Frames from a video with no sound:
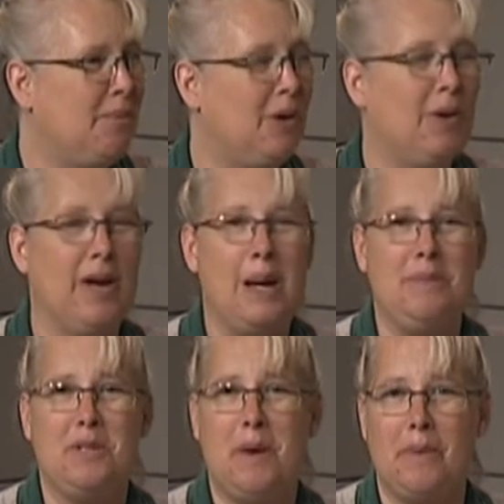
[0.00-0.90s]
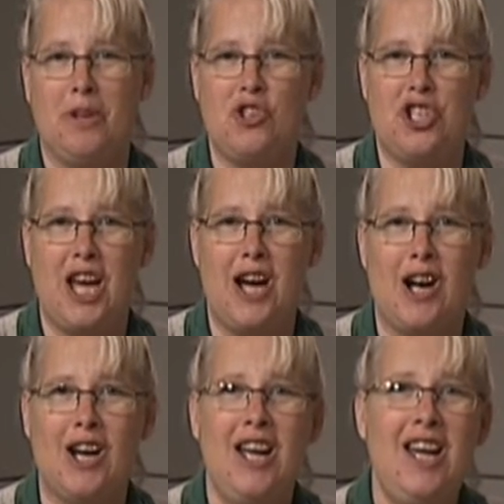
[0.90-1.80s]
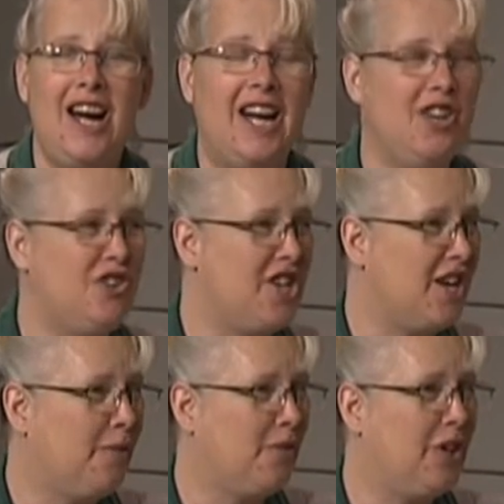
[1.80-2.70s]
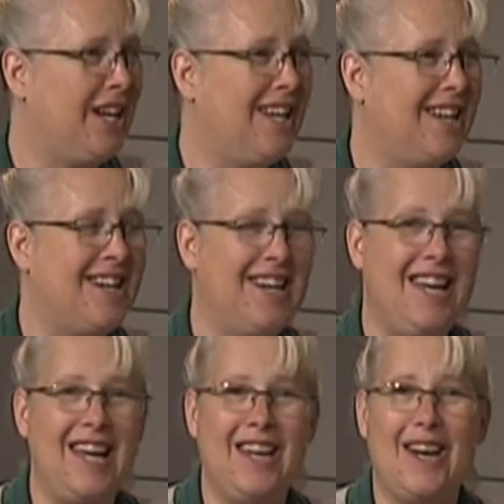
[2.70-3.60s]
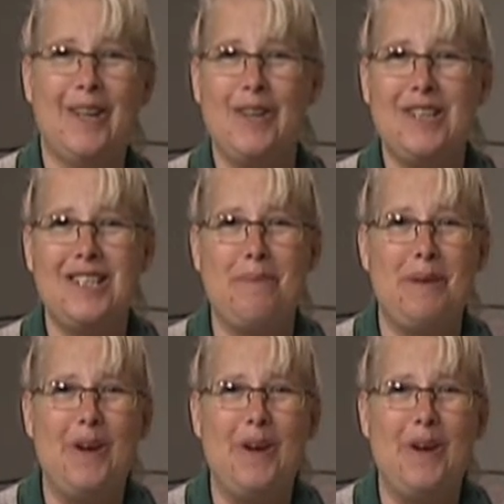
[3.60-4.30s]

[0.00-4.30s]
programs to be able to share. I know Jennifer and I and others have been